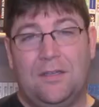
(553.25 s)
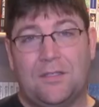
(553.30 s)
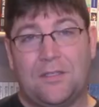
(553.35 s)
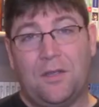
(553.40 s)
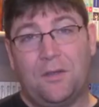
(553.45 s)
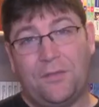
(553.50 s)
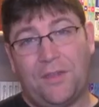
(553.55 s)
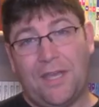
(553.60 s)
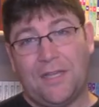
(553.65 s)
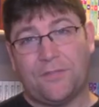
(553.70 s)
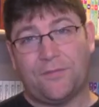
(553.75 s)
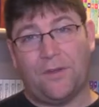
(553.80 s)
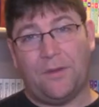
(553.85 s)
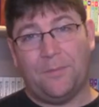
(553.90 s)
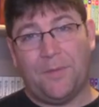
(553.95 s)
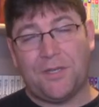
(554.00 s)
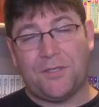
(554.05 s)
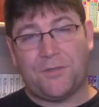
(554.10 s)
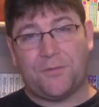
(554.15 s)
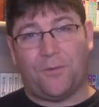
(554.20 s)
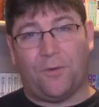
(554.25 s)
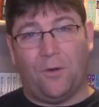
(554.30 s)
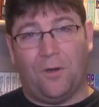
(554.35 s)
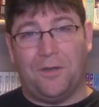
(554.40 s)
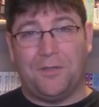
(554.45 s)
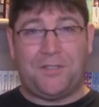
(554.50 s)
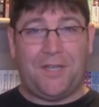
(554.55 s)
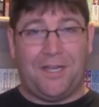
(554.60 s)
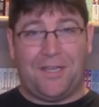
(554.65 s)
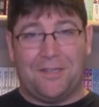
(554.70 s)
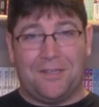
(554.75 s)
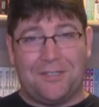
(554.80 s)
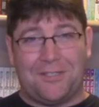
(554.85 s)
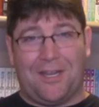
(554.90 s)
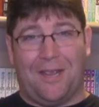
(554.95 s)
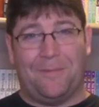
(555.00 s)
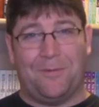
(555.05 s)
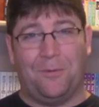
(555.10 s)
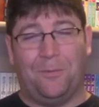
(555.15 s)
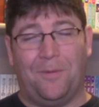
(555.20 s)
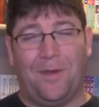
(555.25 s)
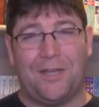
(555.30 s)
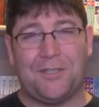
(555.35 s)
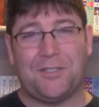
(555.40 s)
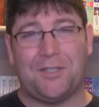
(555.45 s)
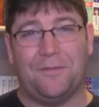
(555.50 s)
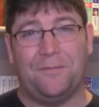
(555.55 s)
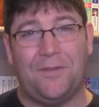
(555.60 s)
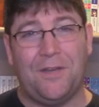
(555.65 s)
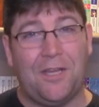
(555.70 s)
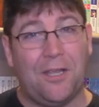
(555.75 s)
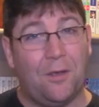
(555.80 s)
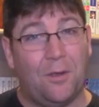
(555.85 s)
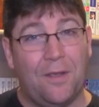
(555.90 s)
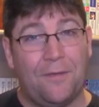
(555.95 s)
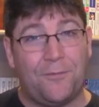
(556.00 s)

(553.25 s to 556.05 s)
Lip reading: So thanks very much for taking the time to watch the video.